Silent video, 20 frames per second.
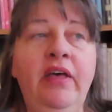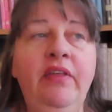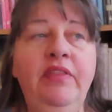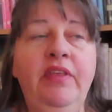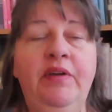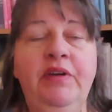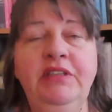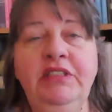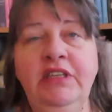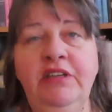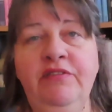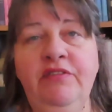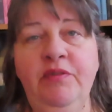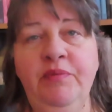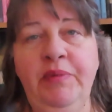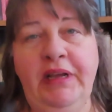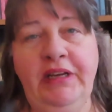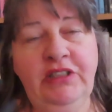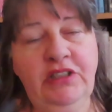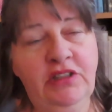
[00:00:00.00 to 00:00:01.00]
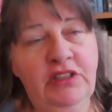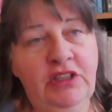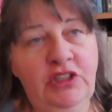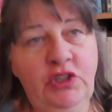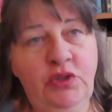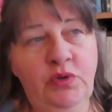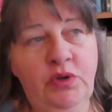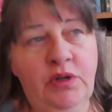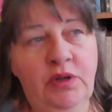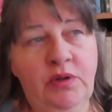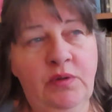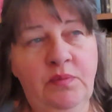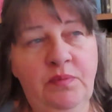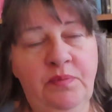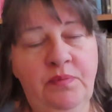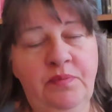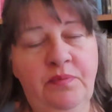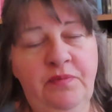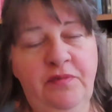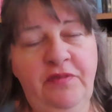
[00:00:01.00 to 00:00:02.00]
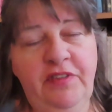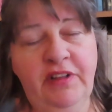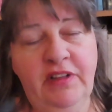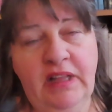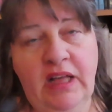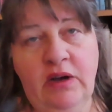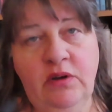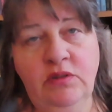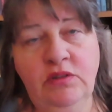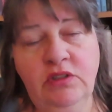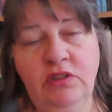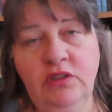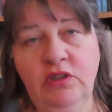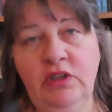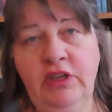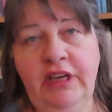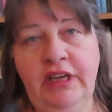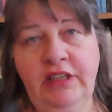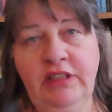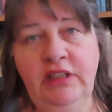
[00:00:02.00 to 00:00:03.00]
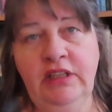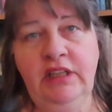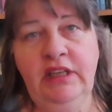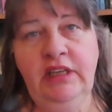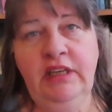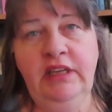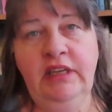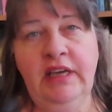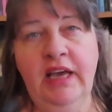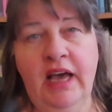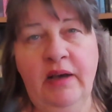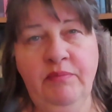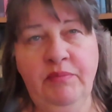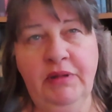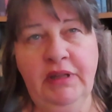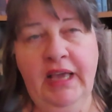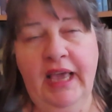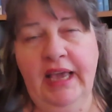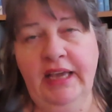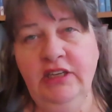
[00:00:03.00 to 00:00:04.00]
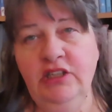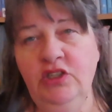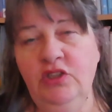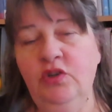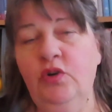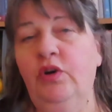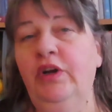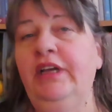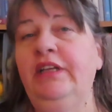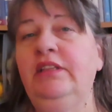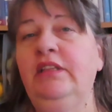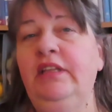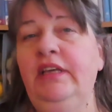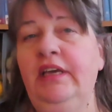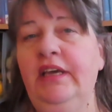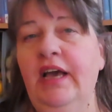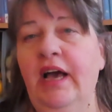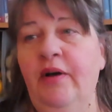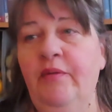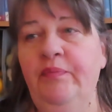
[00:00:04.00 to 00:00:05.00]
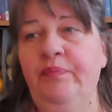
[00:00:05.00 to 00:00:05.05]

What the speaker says: There is information that you will fill out in the application or in the